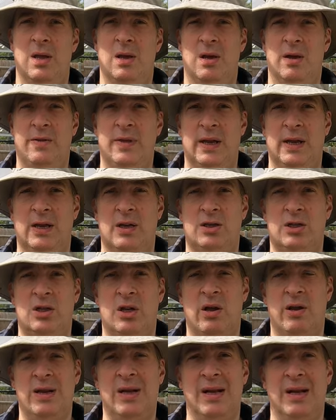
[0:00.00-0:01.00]
I think a
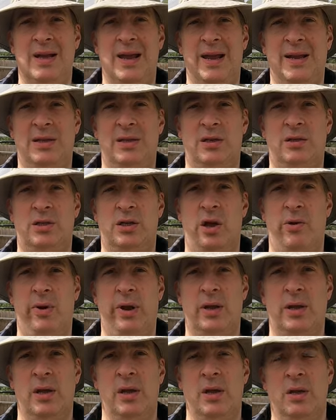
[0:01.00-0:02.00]
slightly later
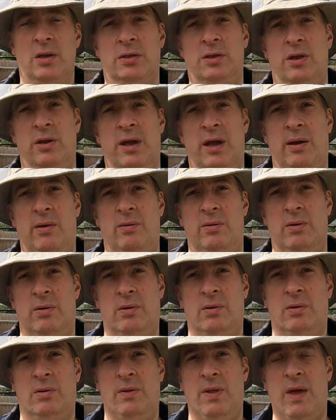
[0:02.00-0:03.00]
sowing so that
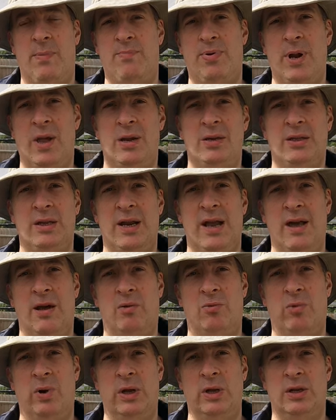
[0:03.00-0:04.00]
they're planted
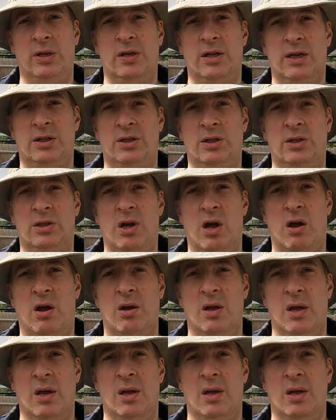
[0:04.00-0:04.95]
out when conditions are